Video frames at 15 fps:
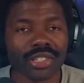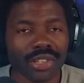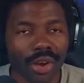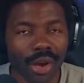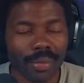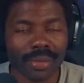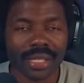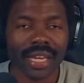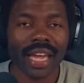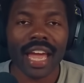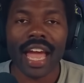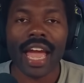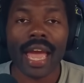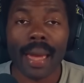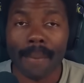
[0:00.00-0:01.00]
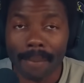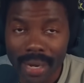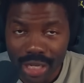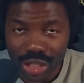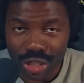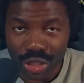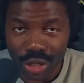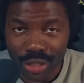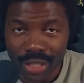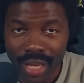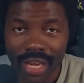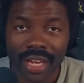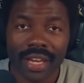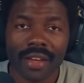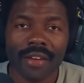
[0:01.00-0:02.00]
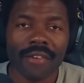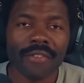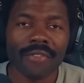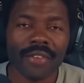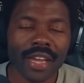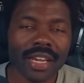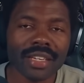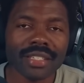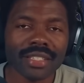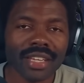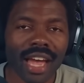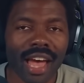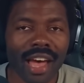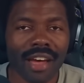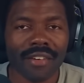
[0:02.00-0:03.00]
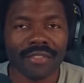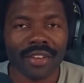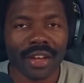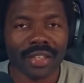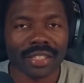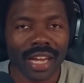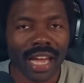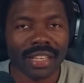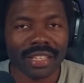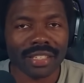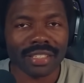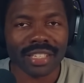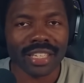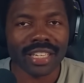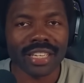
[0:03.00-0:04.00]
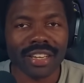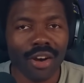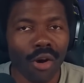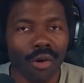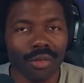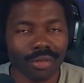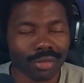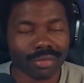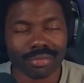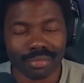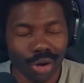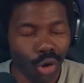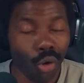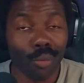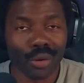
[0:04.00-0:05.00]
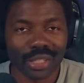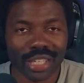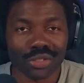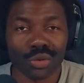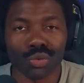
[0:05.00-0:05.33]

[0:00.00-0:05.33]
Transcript: terms, emission, things have a tendency of almost as a